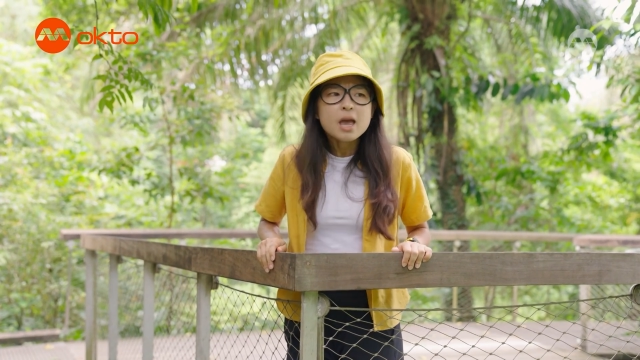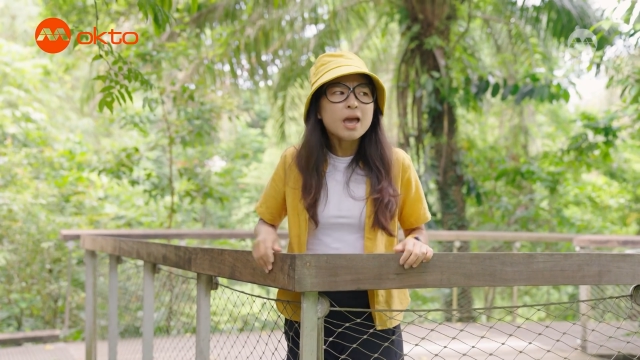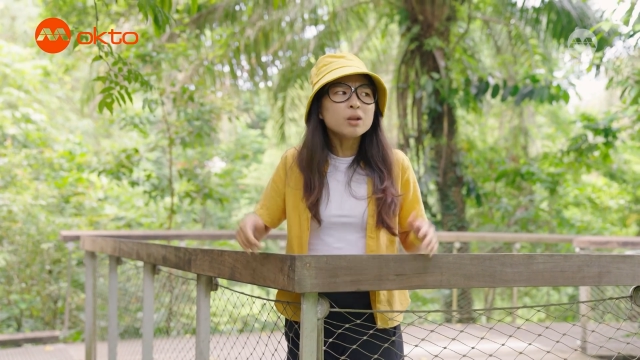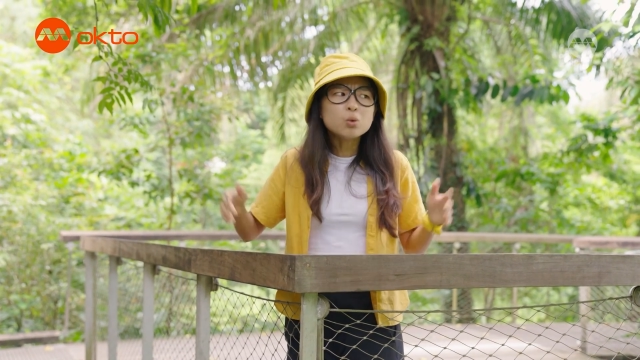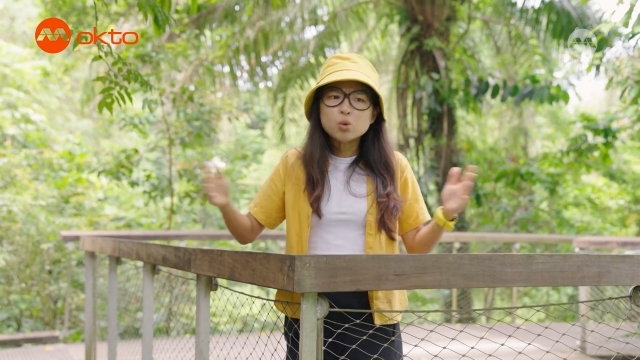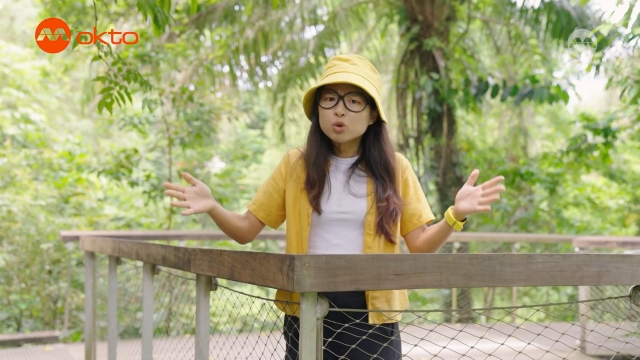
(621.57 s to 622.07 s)

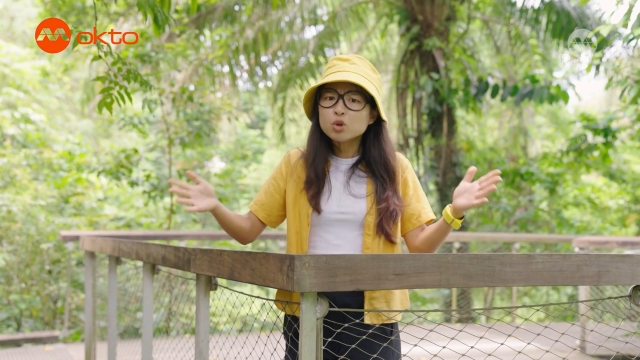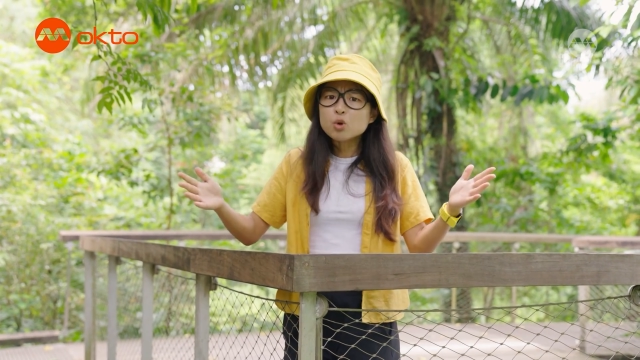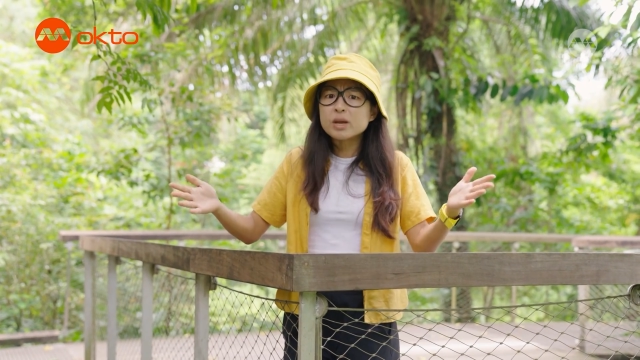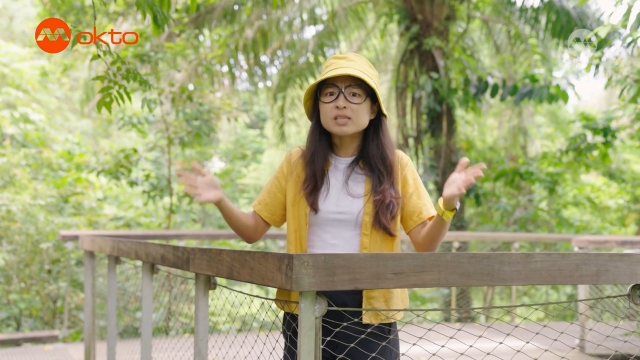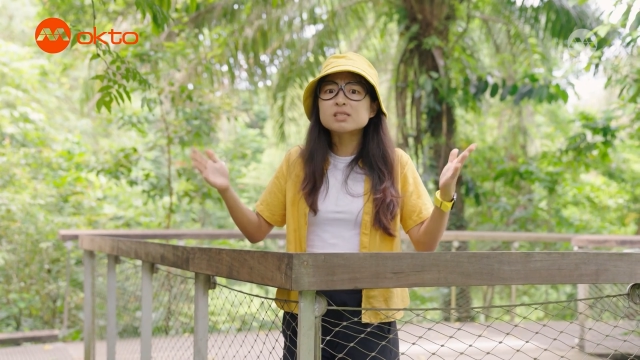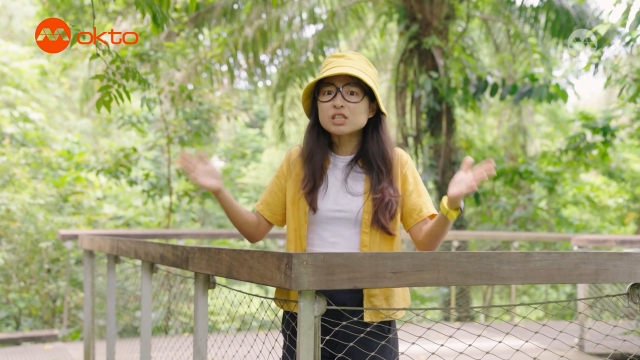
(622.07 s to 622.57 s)
and who knew
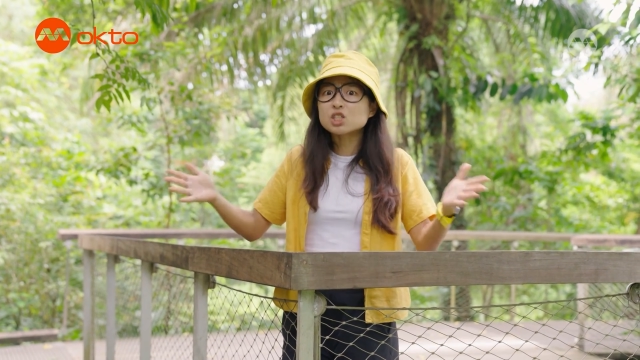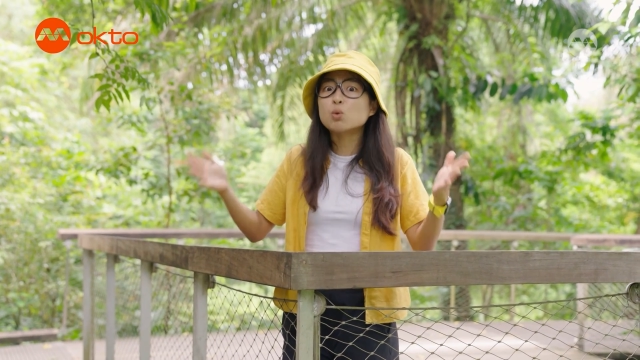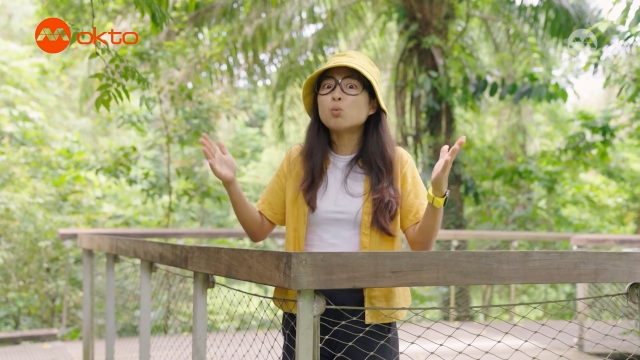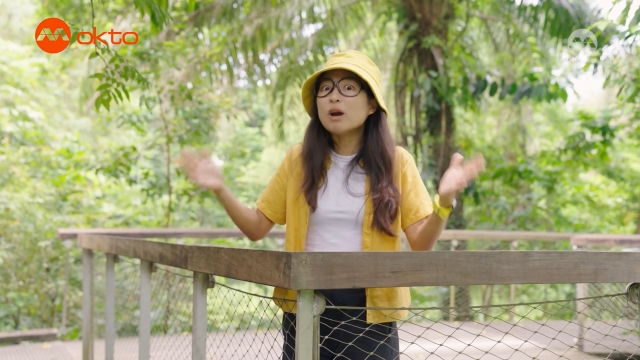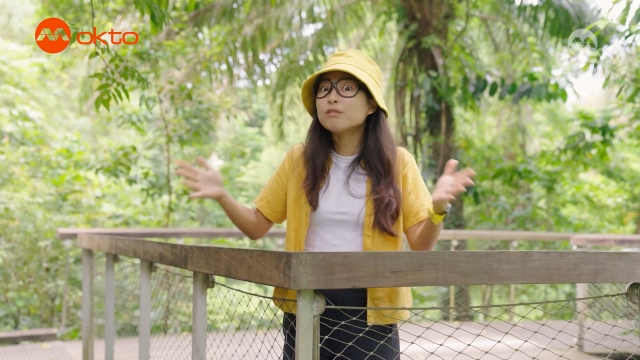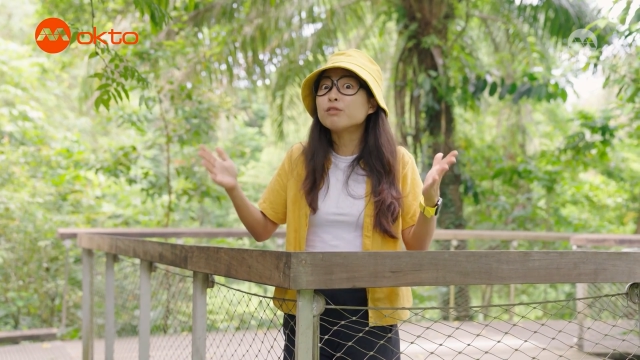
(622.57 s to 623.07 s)
we had such a
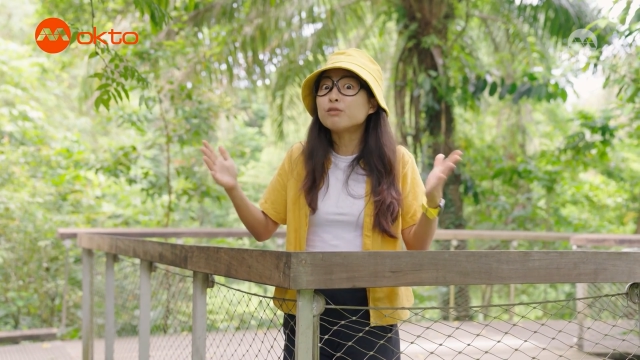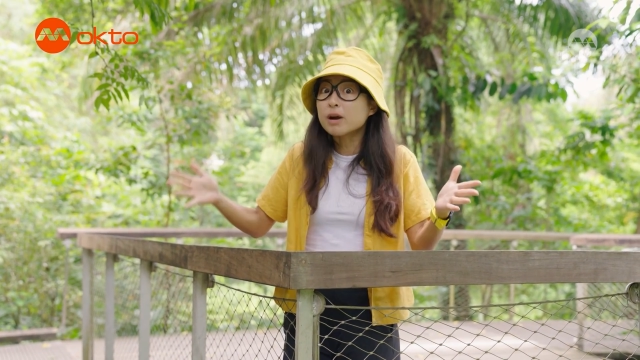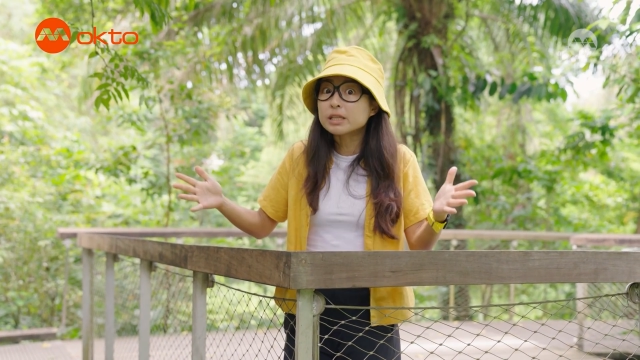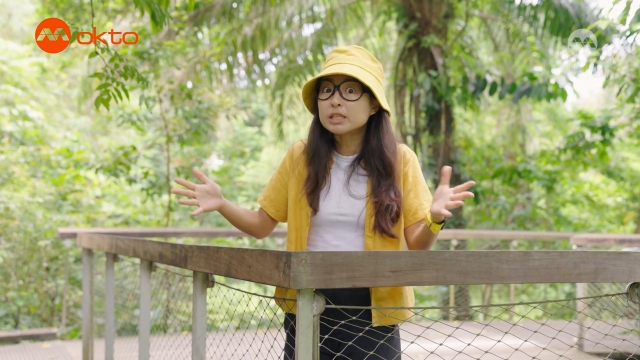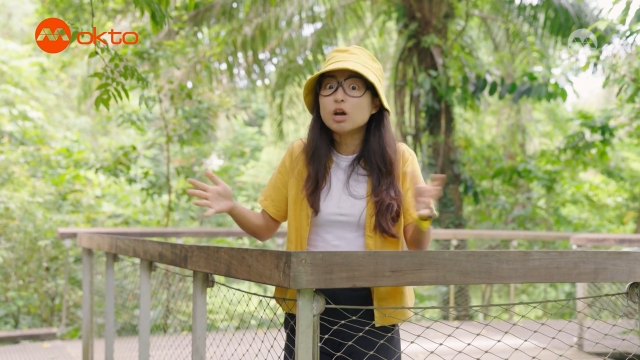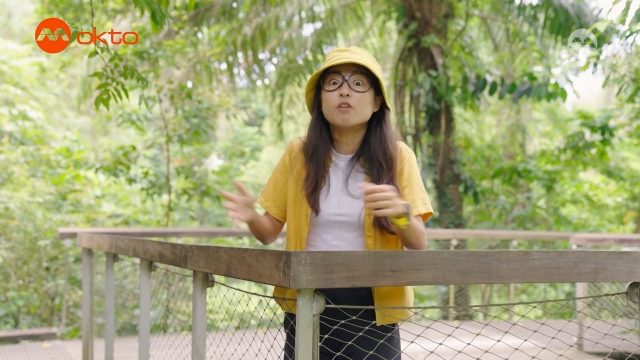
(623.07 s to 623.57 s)
wide
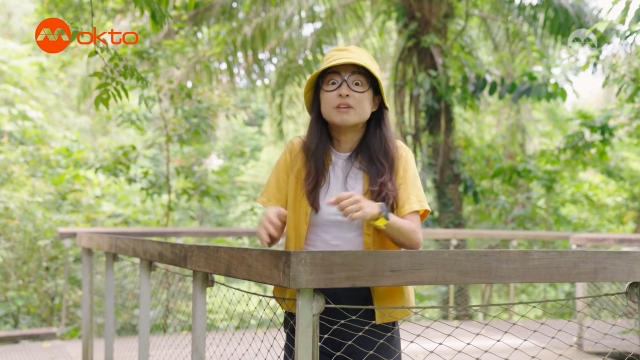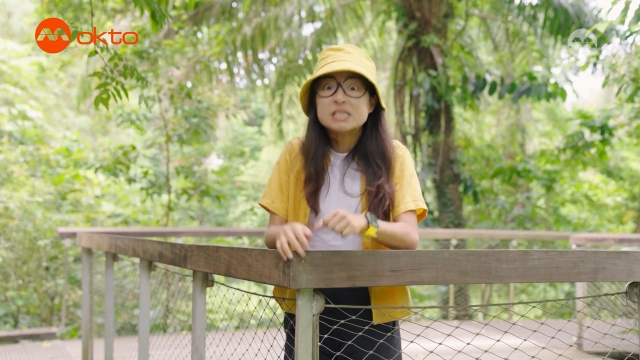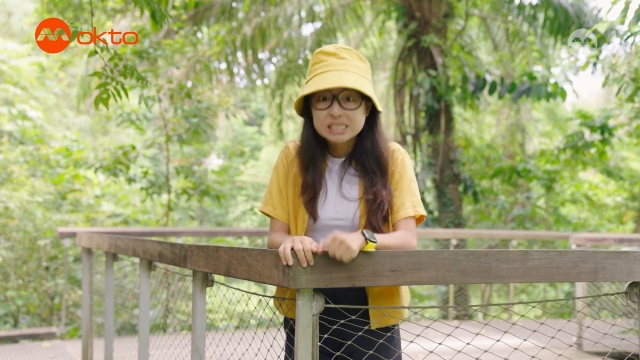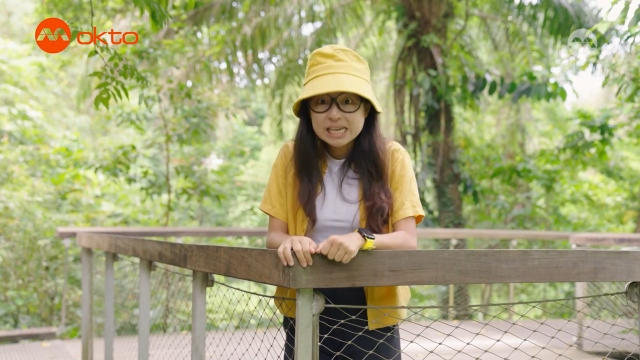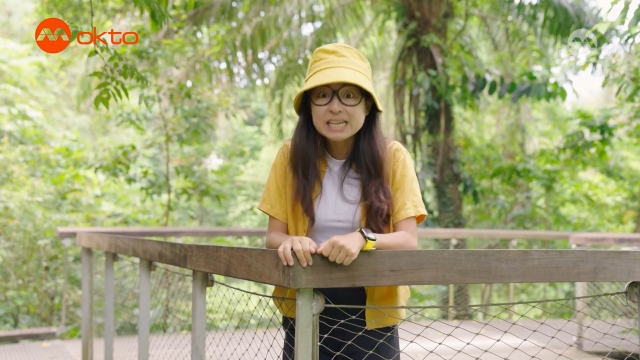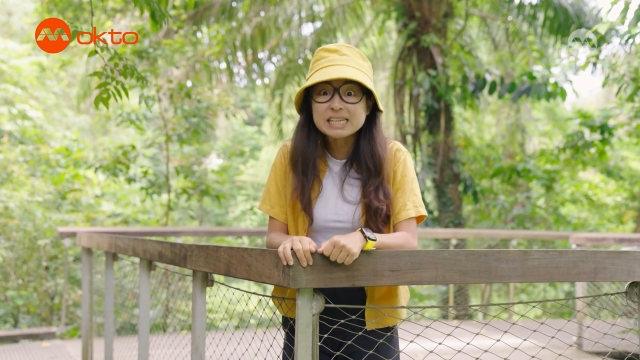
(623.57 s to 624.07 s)
variety of
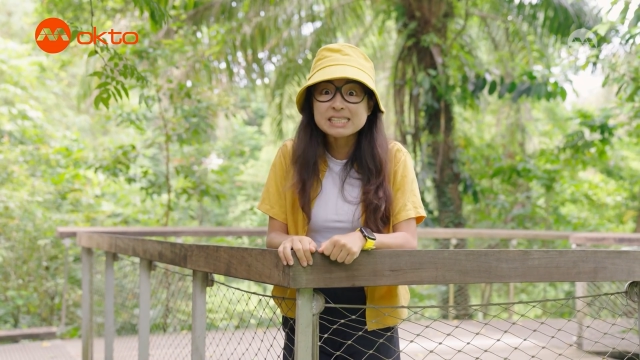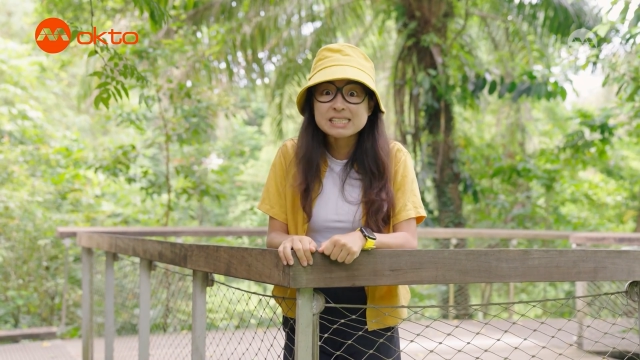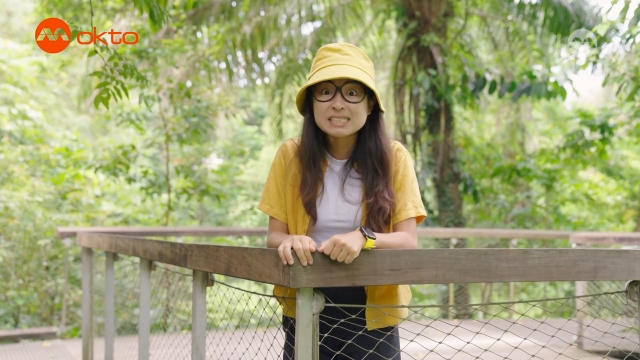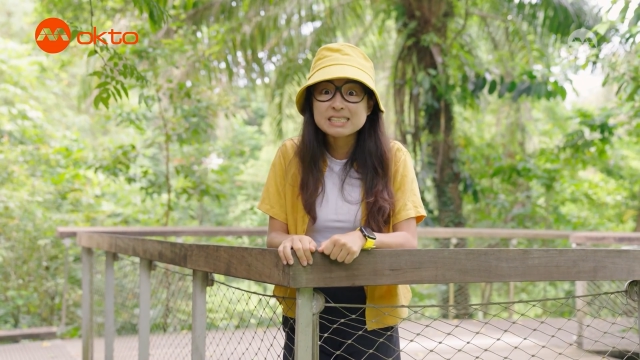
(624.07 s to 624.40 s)
insects?